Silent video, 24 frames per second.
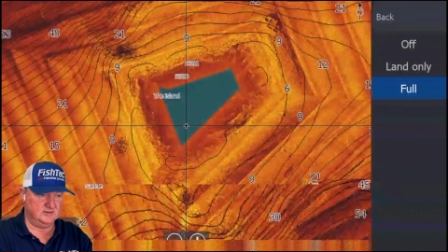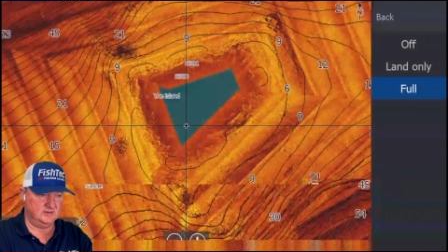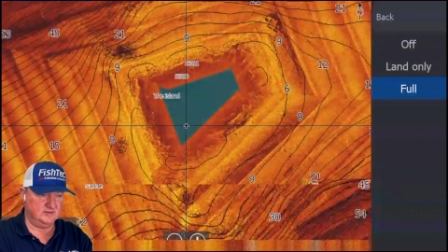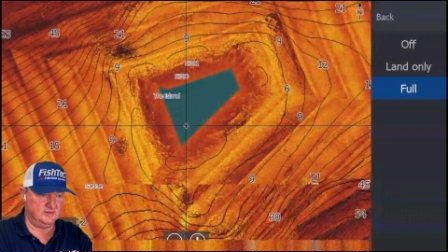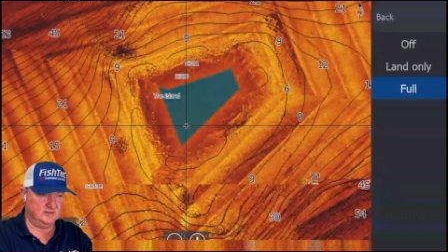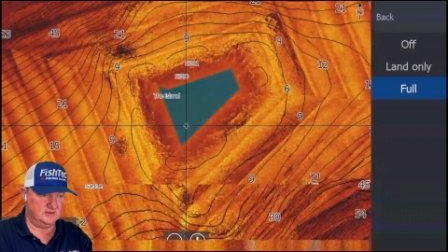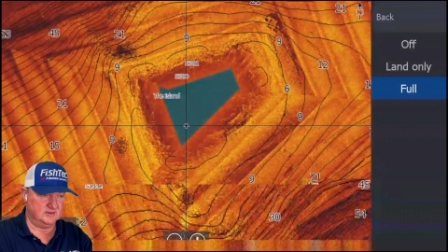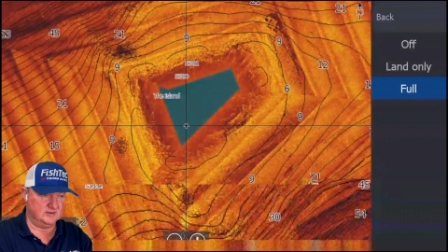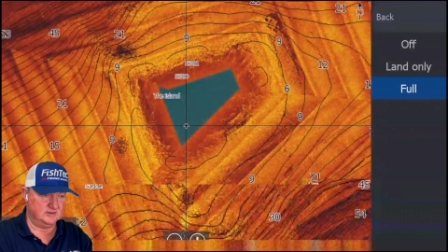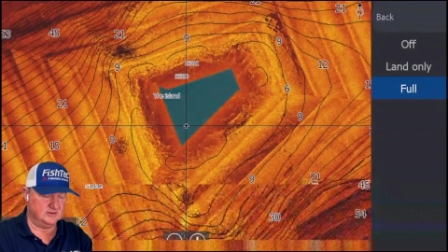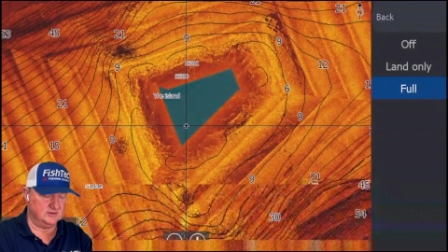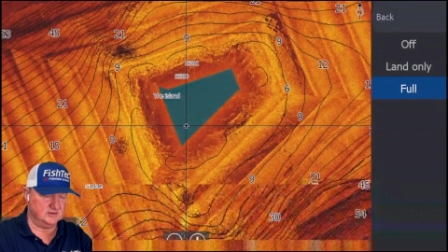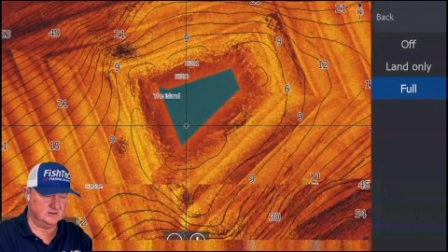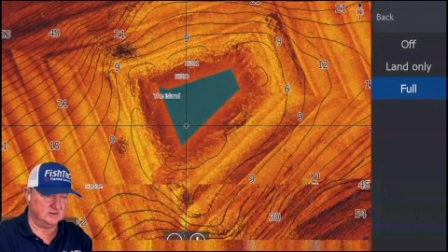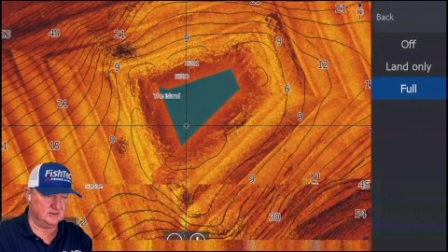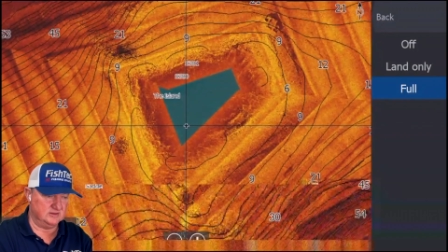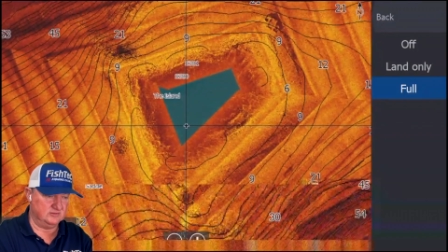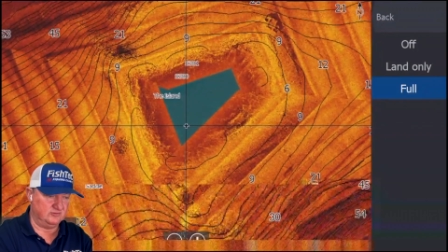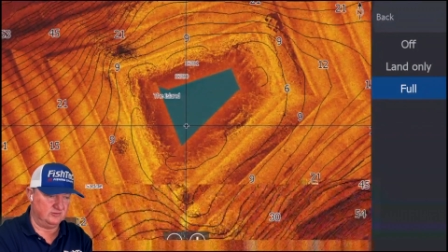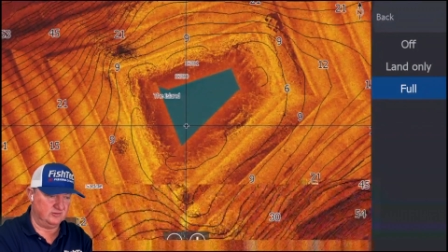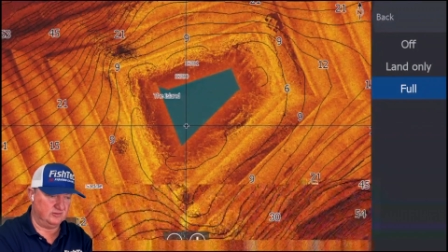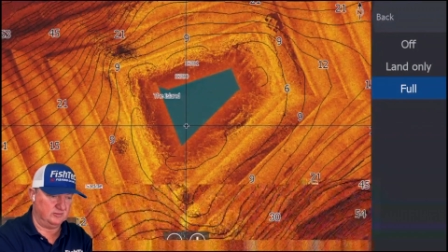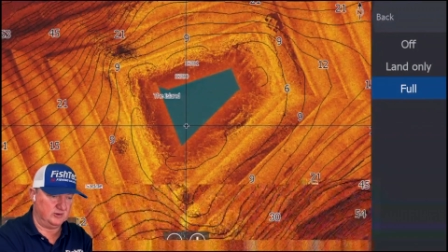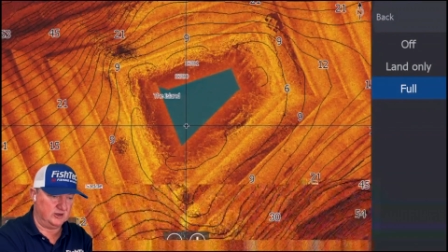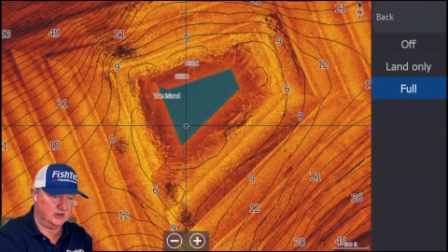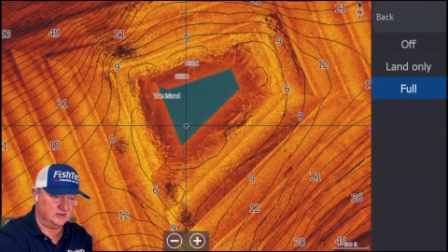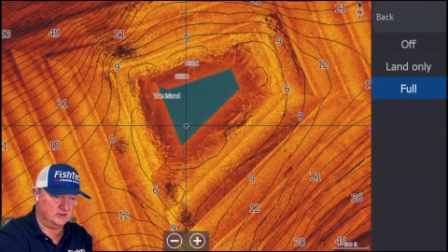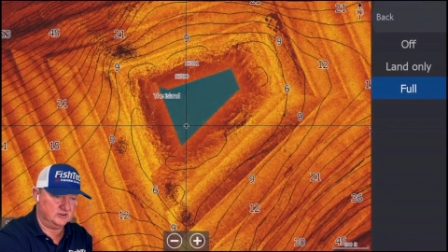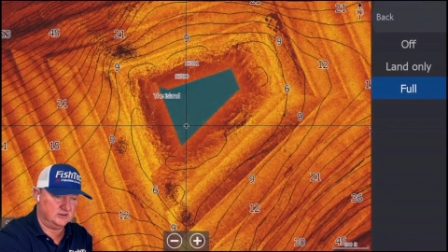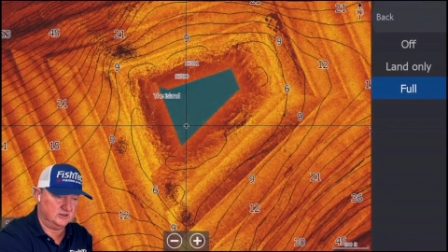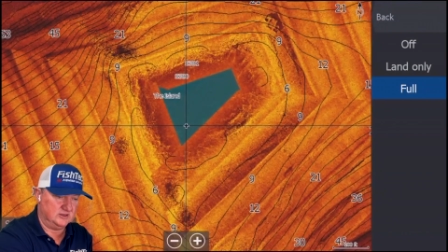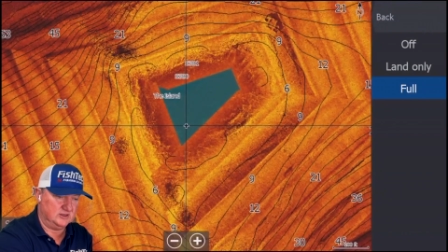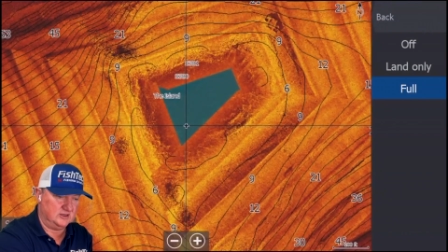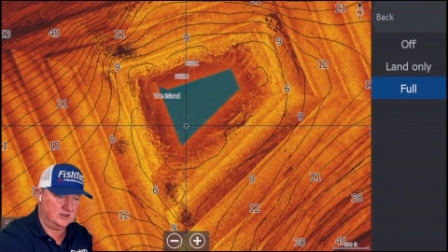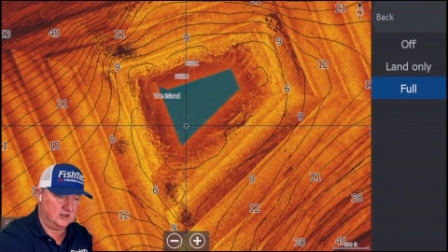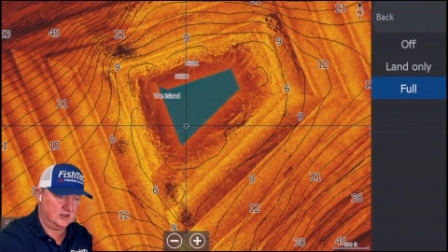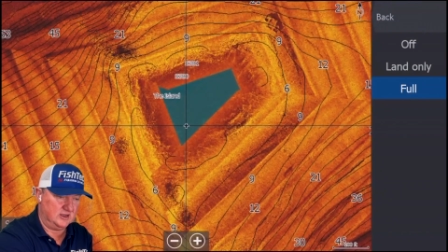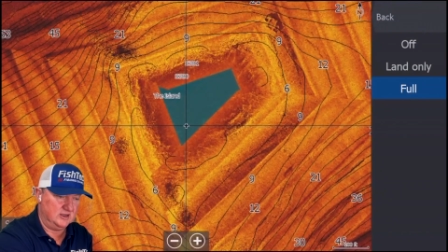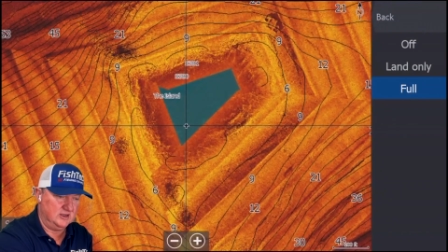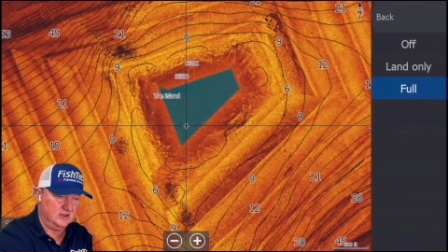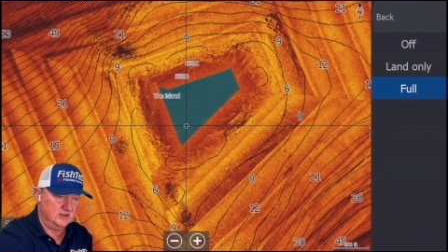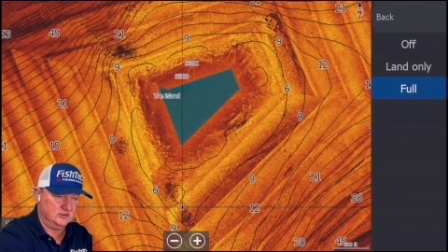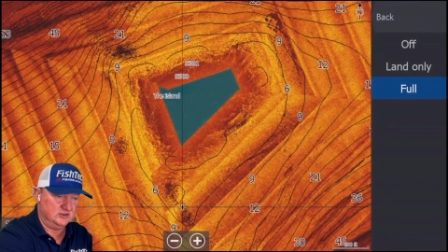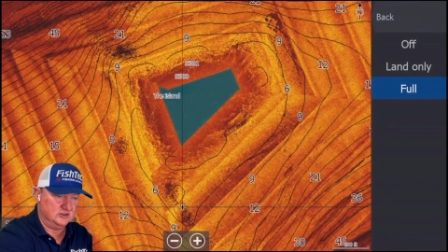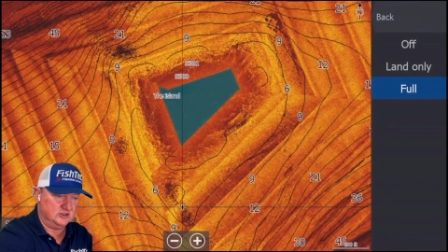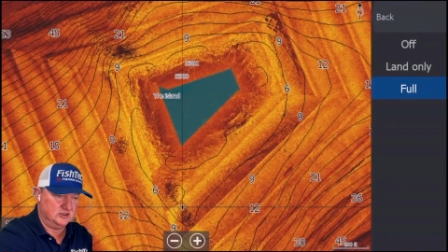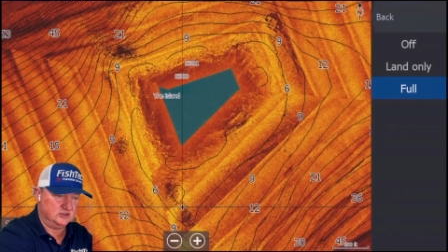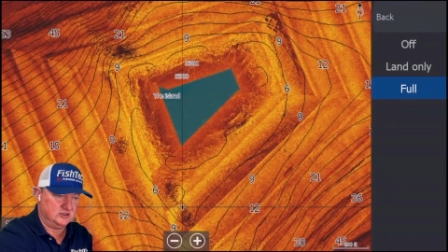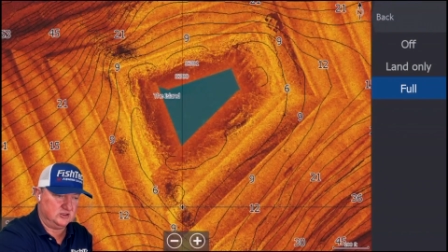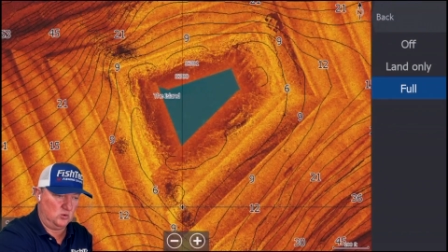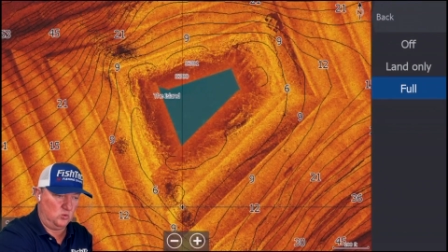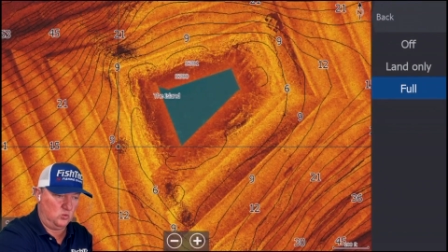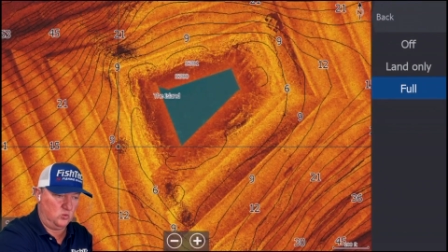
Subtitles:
Look at this information here. Just the